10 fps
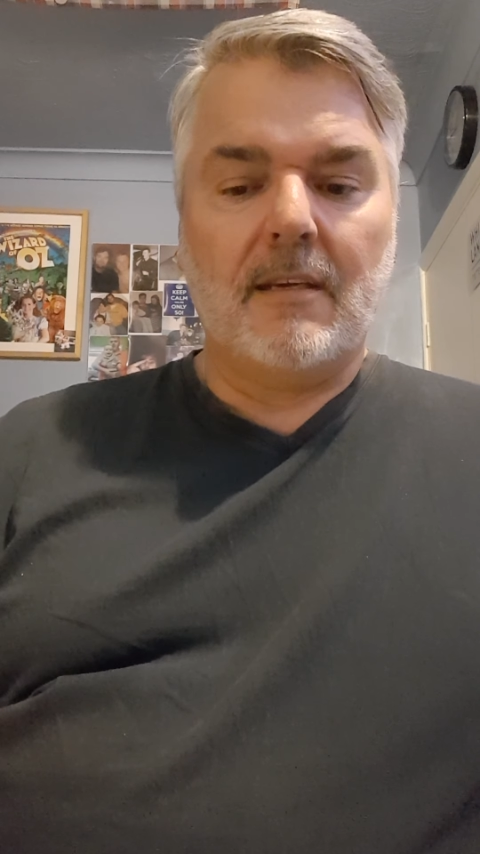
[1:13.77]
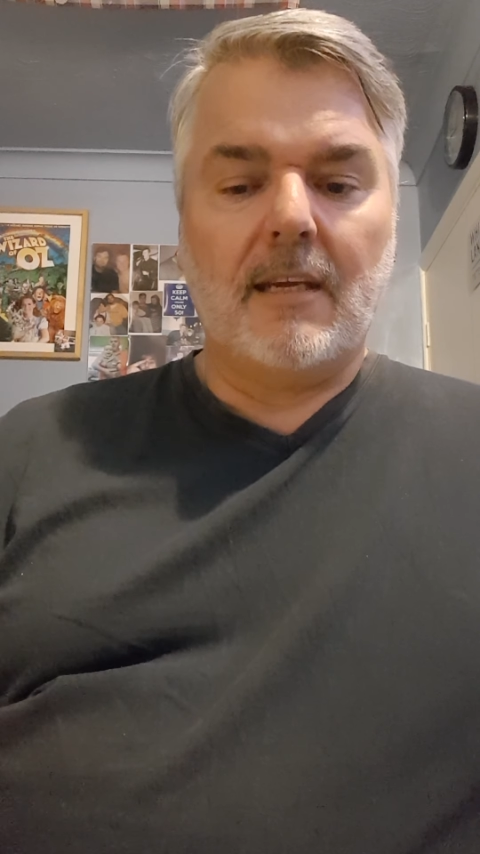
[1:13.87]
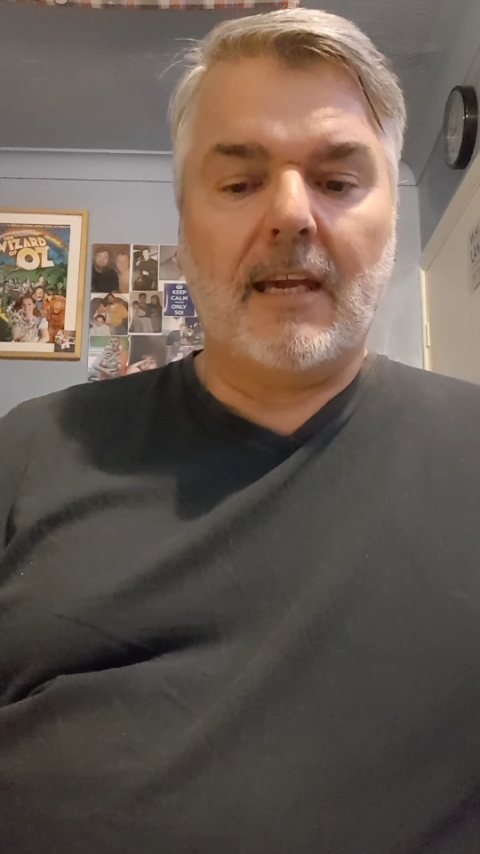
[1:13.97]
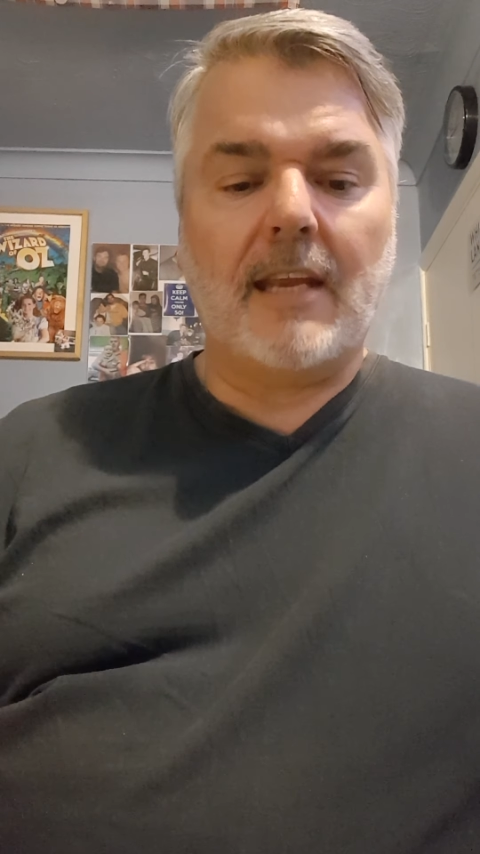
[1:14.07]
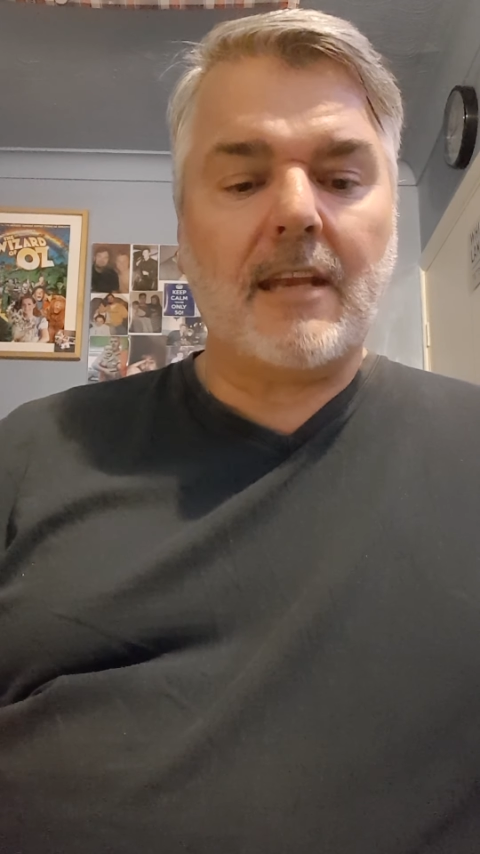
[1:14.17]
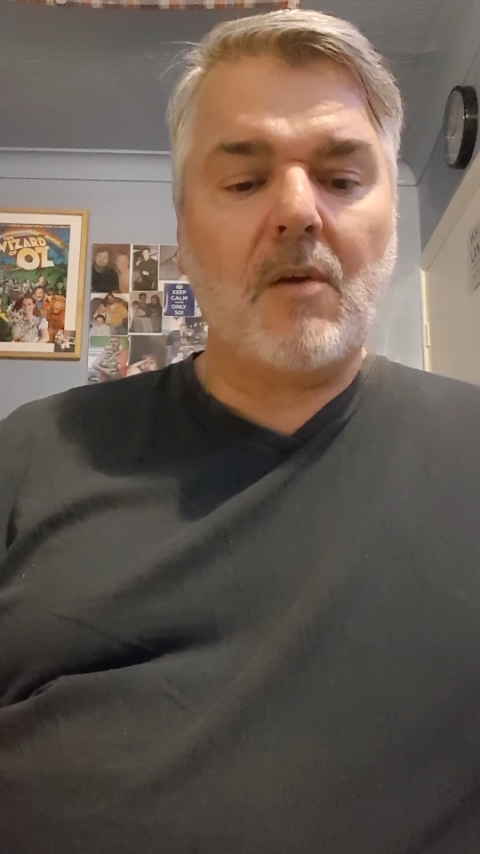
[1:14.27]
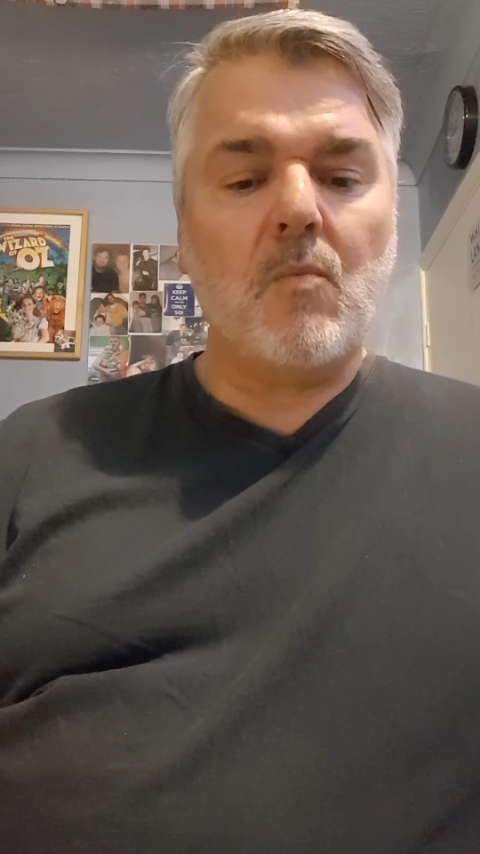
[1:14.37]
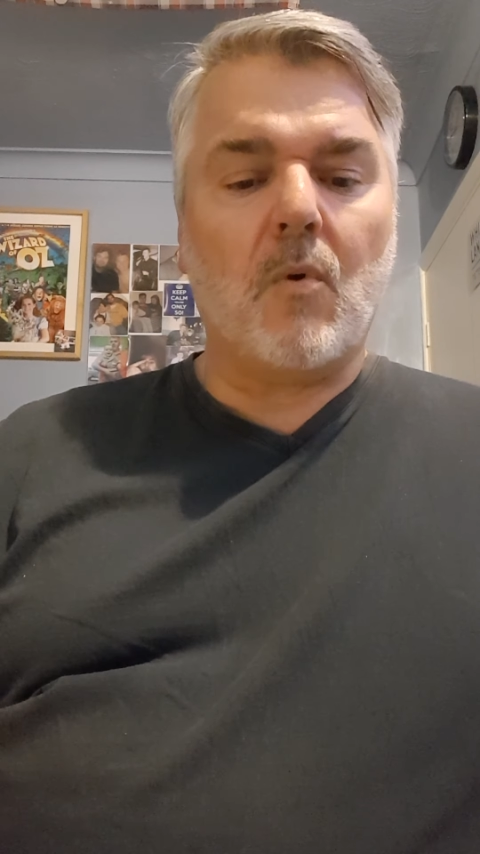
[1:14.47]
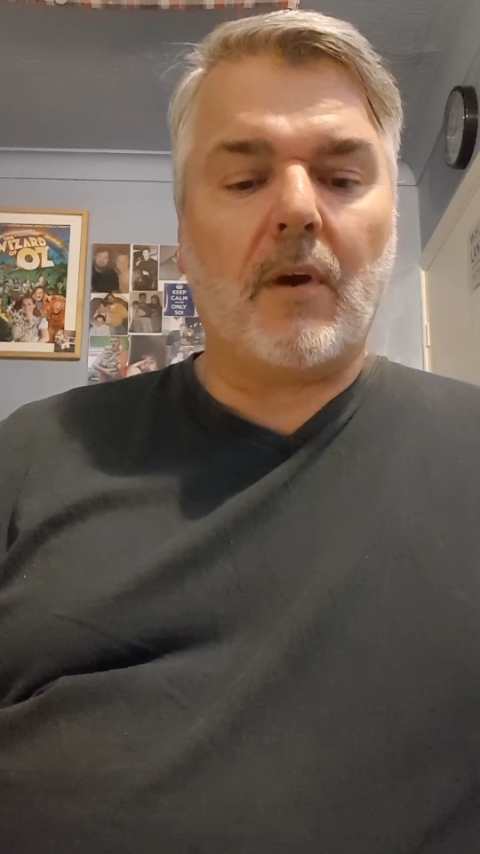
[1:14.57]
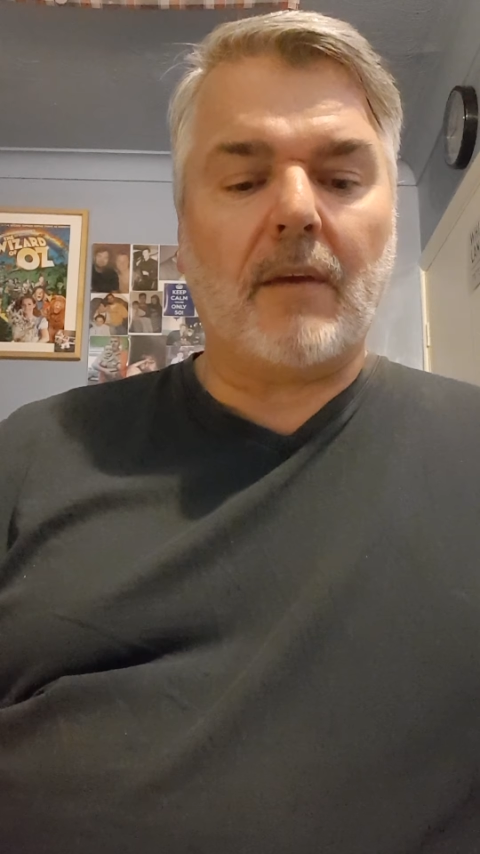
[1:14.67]
He had no
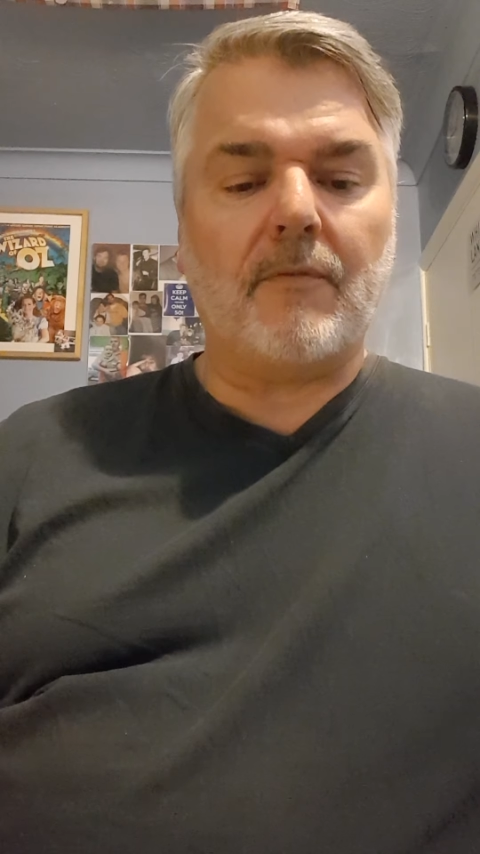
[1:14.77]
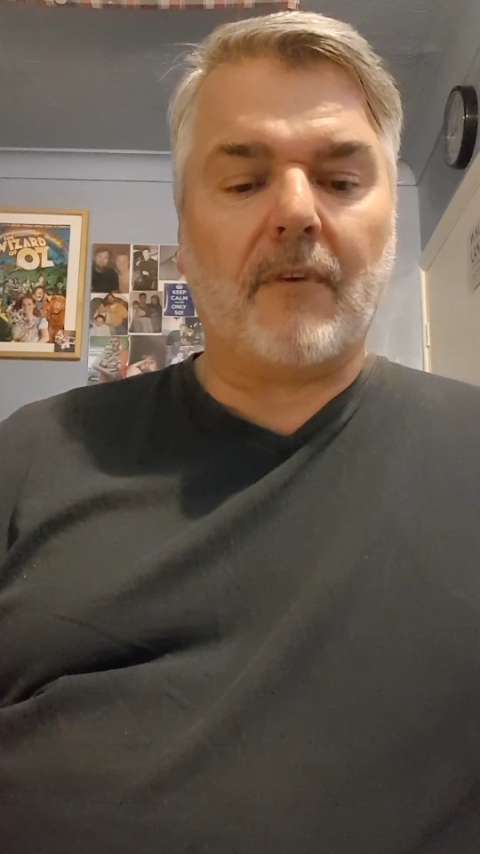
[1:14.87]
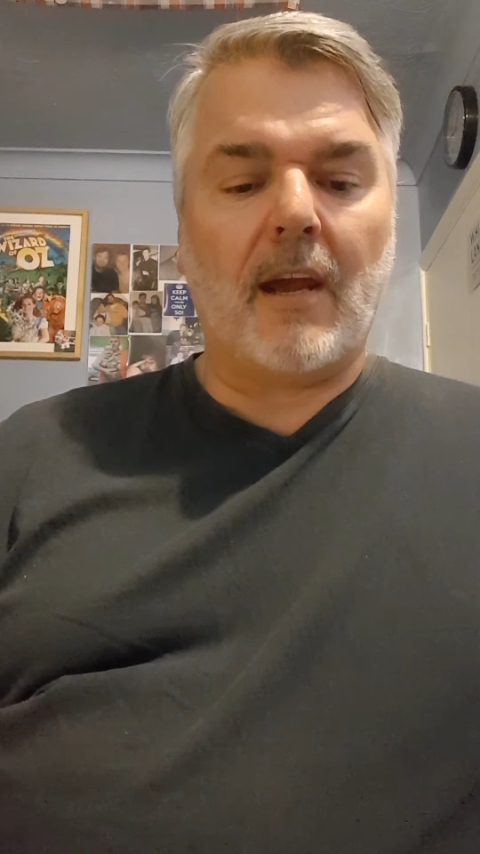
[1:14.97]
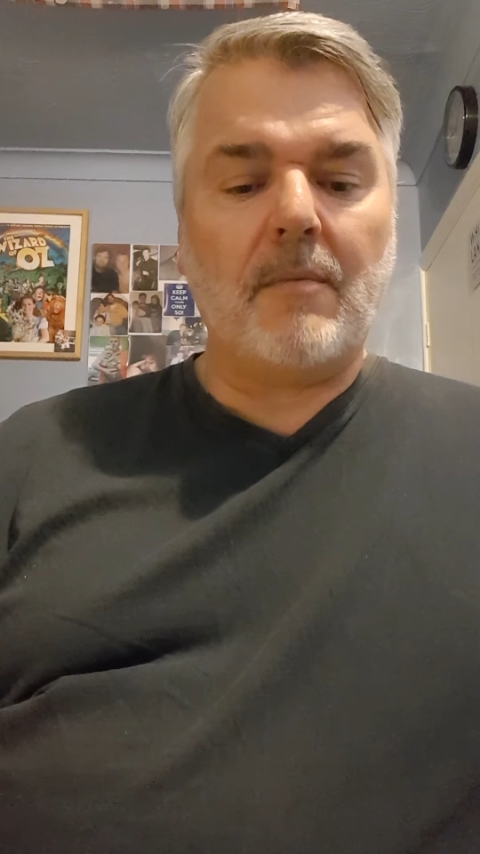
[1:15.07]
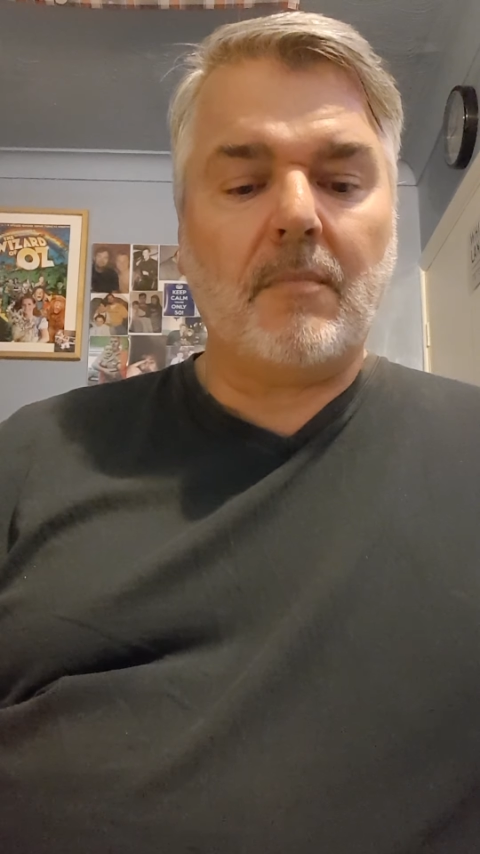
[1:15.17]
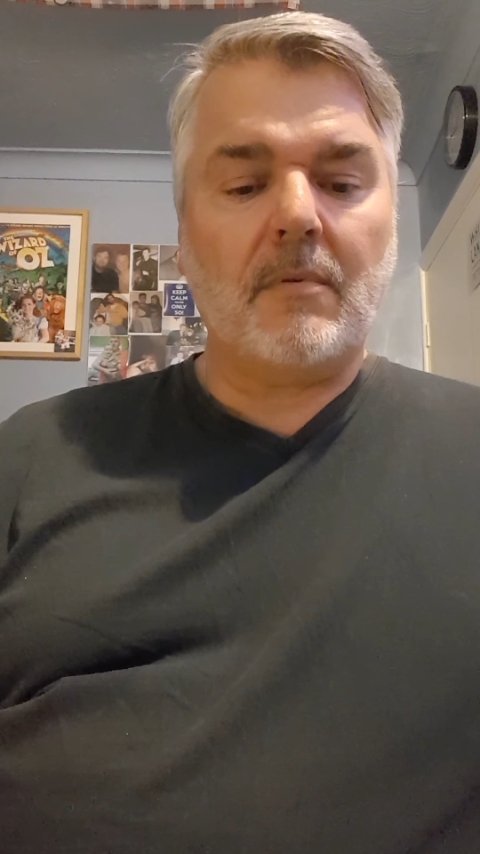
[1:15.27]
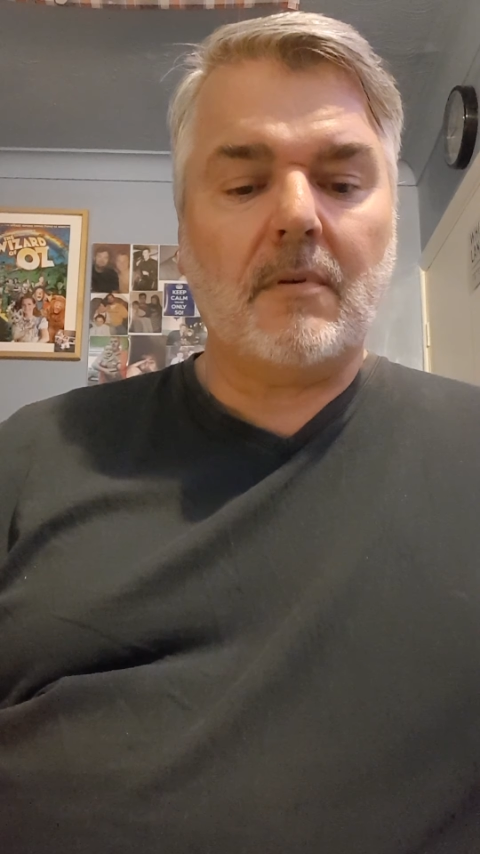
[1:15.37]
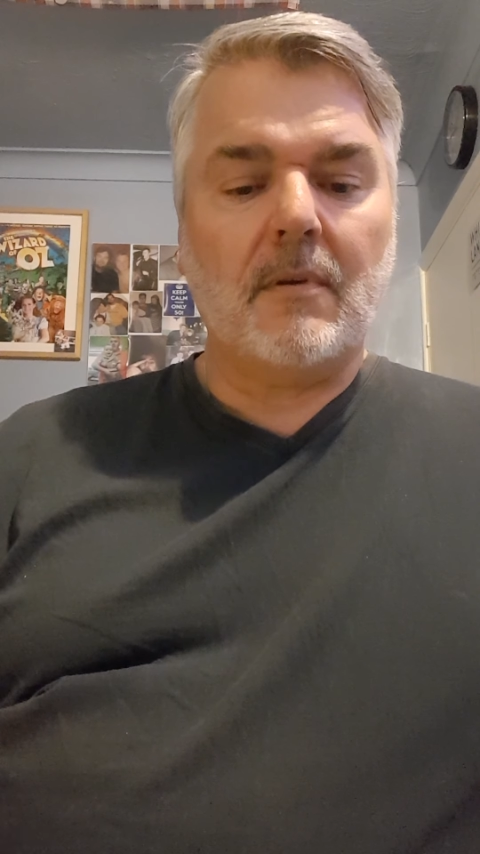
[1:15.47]
walking frame.